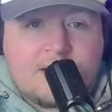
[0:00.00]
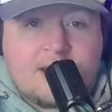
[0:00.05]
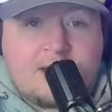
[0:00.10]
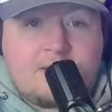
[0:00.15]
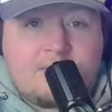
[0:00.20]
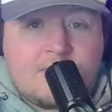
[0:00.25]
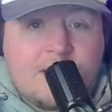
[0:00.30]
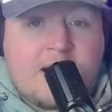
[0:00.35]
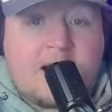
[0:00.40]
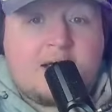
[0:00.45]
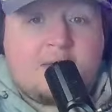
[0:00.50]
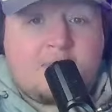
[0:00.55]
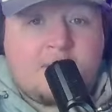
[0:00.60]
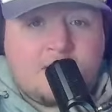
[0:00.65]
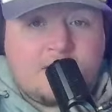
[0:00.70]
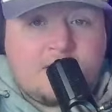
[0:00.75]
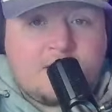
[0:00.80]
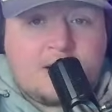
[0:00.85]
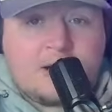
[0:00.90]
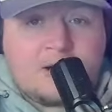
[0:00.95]
my
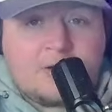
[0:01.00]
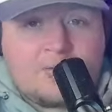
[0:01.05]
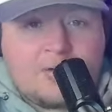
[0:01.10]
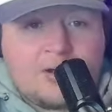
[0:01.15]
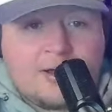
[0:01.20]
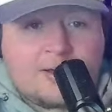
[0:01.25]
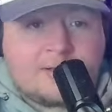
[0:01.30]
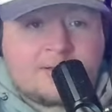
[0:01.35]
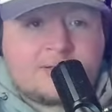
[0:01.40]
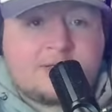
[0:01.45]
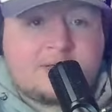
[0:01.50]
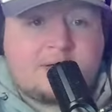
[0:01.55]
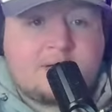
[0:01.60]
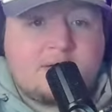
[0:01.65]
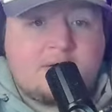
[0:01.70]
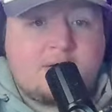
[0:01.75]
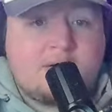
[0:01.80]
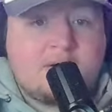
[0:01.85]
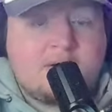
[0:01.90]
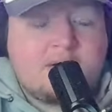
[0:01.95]
opinion anyways,
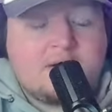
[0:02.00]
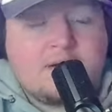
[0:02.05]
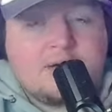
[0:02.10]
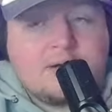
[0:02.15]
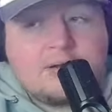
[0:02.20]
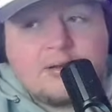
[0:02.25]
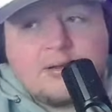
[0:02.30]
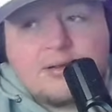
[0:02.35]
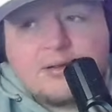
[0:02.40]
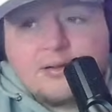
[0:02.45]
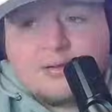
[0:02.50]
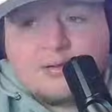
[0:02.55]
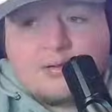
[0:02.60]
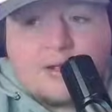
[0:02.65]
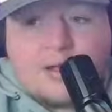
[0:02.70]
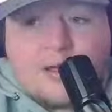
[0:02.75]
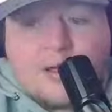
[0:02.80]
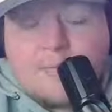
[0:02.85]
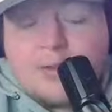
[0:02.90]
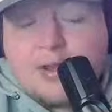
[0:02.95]

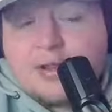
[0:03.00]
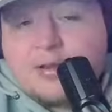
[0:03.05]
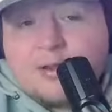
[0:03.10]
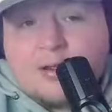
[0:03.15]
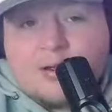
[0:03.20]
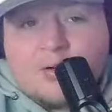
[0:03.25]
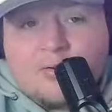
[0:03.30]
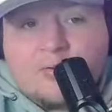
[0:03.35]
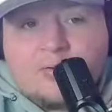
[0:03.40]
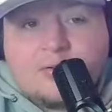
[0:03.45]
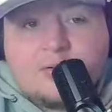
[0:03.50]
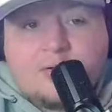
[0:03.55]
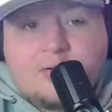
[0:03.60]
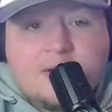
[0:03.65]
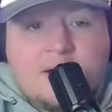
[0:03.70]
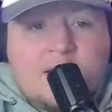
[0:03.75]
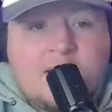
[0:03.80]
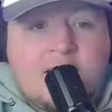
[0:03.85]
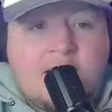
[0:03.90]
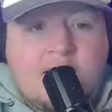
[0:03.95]
a big deal.
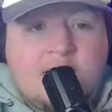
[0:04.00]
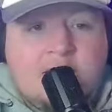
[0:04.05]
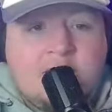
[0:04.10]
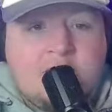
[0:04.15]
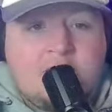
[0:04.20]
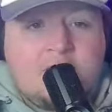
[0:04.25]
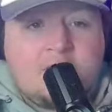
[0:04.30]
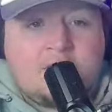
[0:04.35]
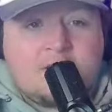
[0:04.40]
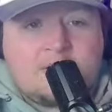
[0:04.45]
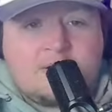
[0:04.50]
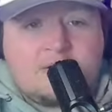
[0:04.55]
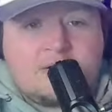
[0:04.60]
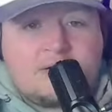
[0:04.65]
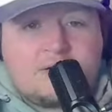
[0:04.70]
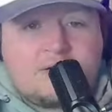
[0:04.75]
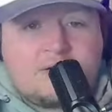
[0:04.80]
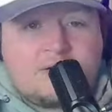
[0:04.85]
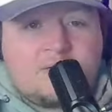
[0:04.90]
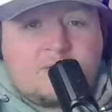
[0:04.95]
And you look
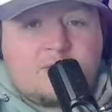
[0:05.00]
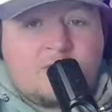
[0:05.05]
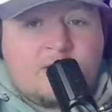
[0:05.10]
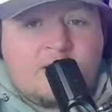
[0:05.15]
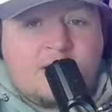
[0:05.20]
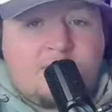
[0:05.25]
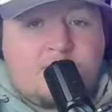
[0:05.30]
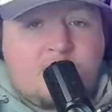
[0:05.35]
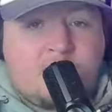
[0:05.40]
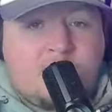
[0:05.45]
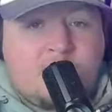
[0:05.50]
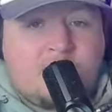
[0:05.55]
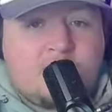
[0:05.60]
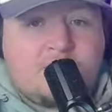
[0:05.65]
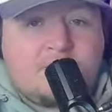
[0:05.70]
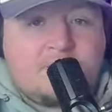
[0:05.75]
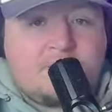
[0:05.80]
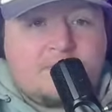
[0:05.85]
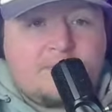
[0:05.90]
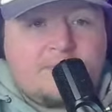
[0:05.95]
what he
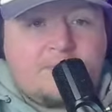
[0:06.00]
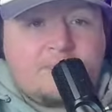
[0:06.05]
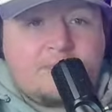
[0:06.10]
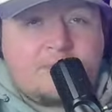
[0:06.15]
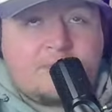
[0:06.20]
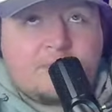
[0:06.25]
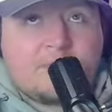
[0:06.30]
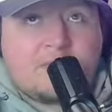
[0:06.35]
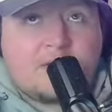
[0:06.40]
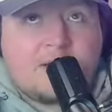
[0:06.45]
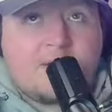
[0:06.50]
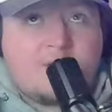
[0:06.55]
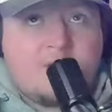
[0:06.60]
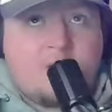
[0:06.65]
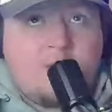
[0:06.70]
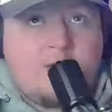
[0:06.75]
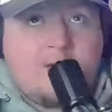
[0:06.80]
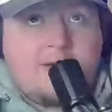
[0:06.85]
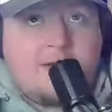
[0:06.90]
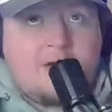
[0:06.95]
put
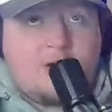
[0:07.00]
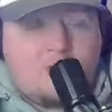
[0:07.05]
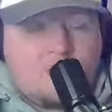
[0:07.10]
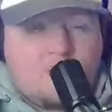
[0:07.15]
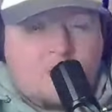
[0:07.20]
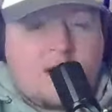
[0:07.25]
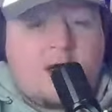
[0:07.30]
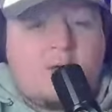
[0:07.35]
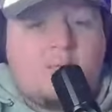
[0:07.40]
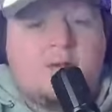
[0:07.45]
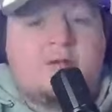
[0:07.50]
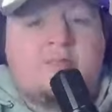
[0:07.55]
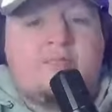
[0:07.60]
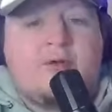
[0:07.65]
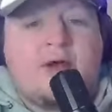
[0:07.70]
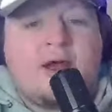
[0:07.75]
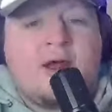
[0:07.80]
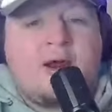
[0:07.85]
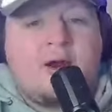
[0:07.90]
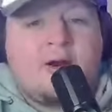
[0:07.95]
when Neil Brown was
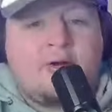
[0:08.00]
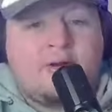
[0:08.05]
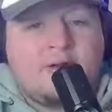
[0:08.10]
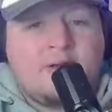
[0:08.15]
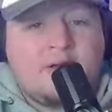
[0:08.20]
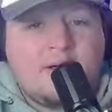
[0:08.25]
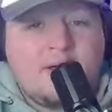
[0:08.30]
fired